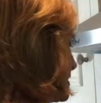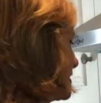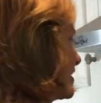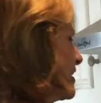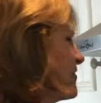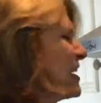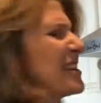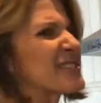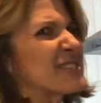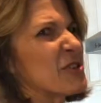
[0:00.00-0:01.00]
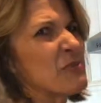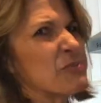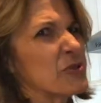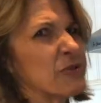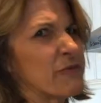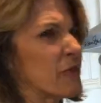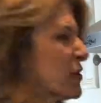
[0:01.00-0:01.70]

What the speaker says: Yeah, they are so beautiful,